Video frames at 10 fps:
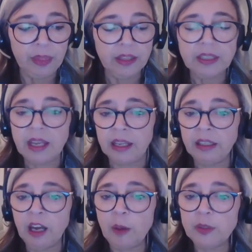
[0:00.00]
The
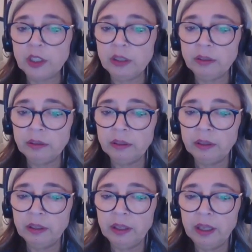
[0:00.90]
second option
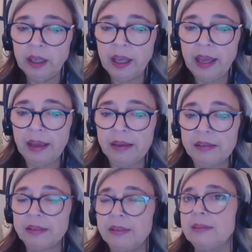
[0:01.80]

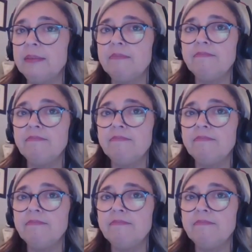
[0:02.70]
is